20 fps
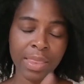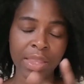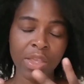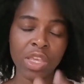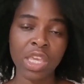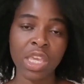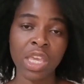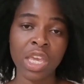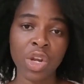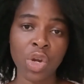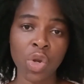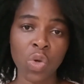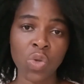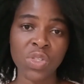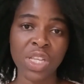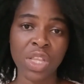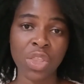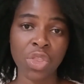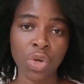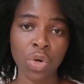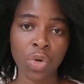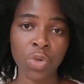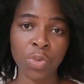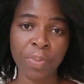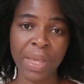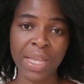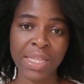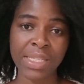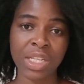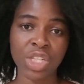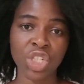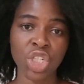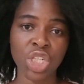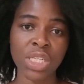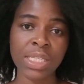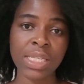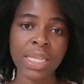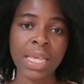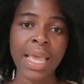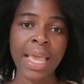ear, nose and throat
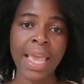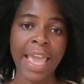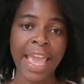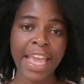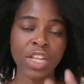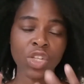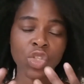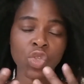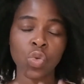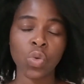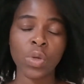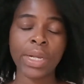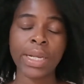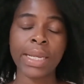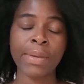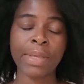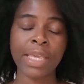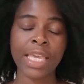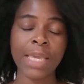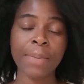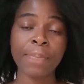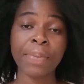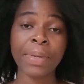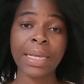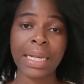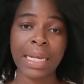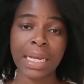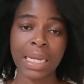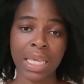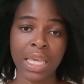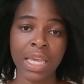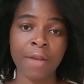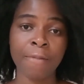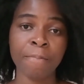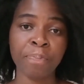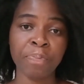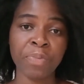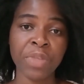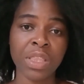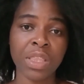passages, and to keep clear
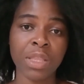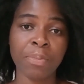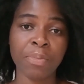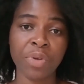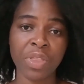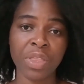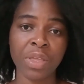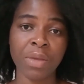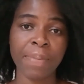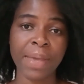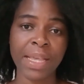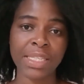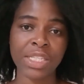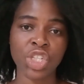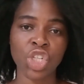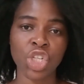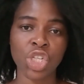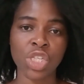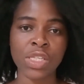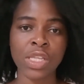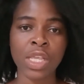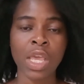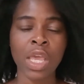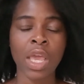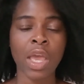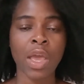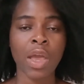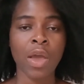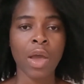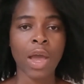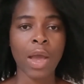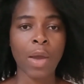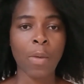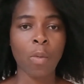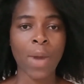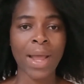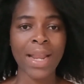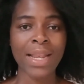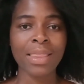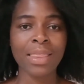the breathing passages.
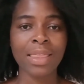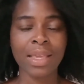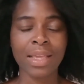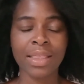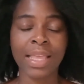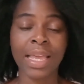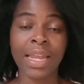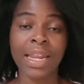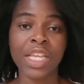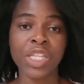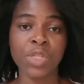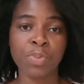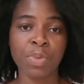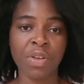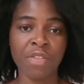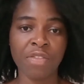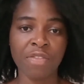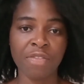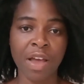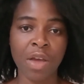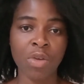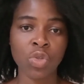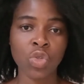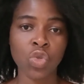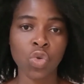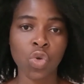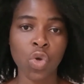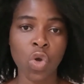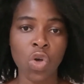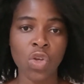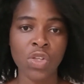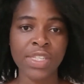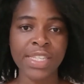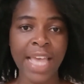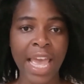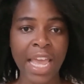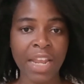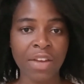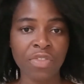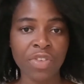One thing that has been found to cause
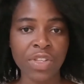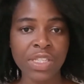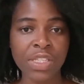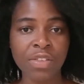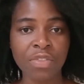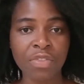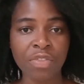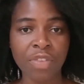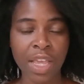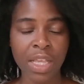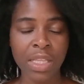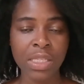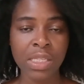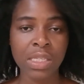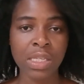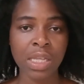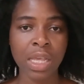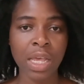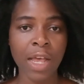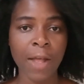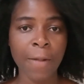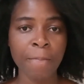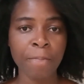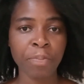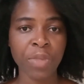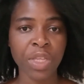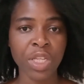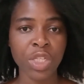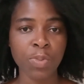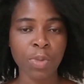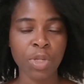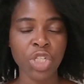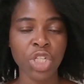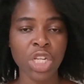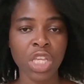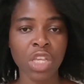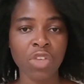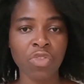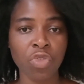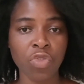adverse effects,
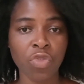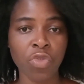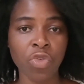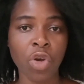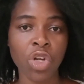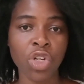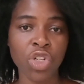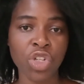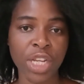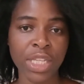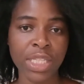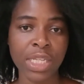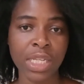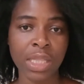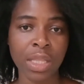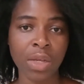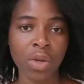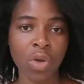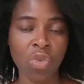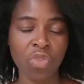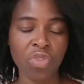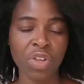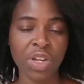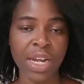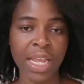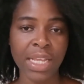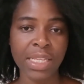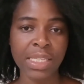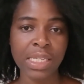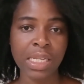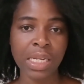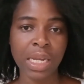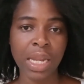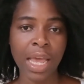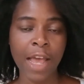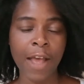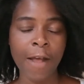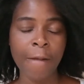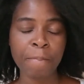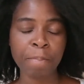especially if you've contracted the
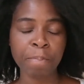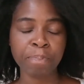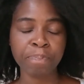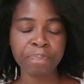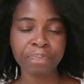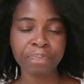COVID-19